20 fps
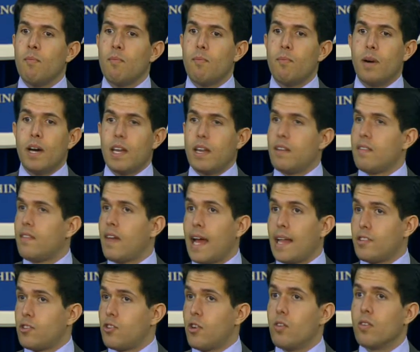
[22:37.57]
But
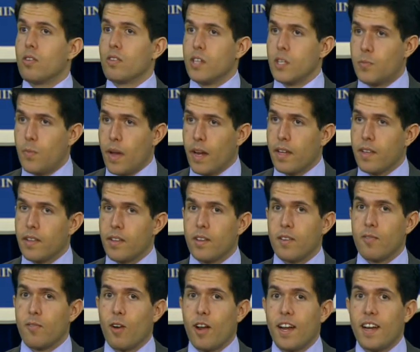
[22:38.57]
that's totally
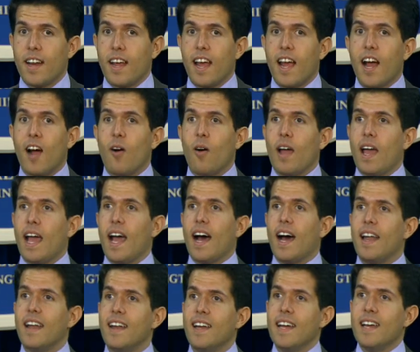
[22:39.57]
speculative right now,
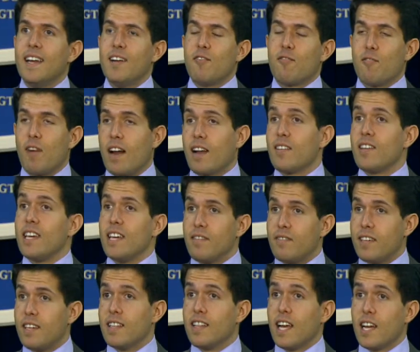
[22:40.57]
and frankly, if
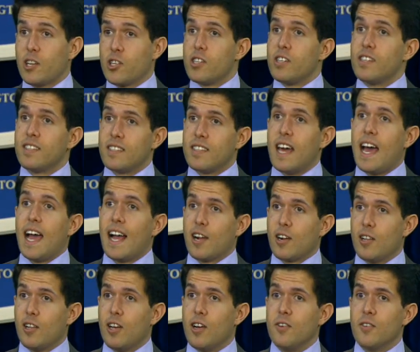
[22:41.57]
the election is that
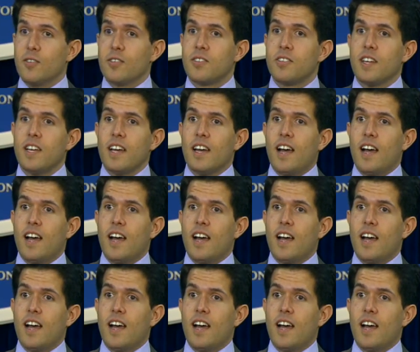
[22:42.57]
close,